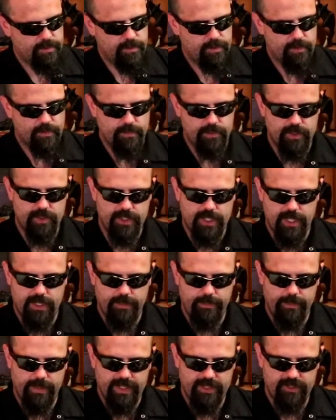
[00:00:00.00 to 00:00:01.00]
So I'm just
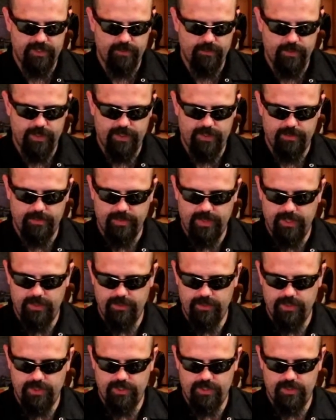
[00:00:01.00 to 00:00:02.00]
kind of messing with him
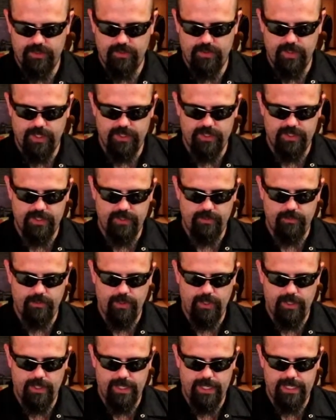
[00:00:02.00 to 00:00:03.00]
here just to try to see
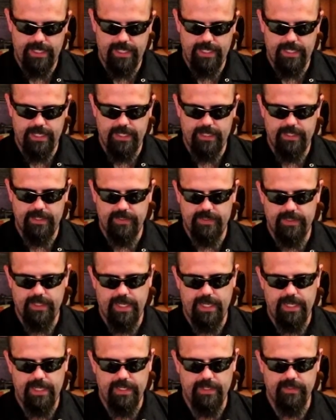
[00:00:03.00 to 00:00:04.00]
where I can get his
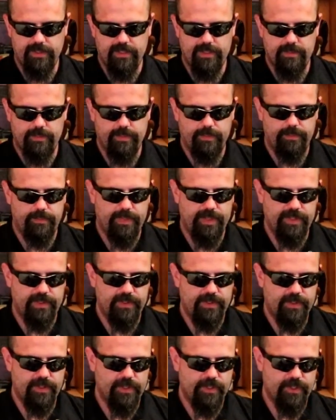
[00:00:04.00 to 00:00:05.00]
hands to
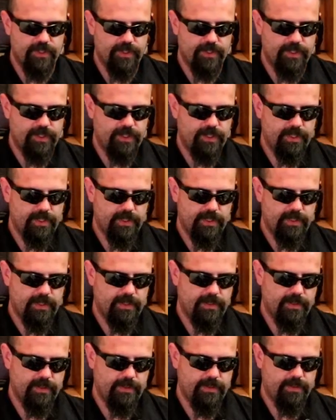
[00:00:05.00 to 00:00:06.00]
position here.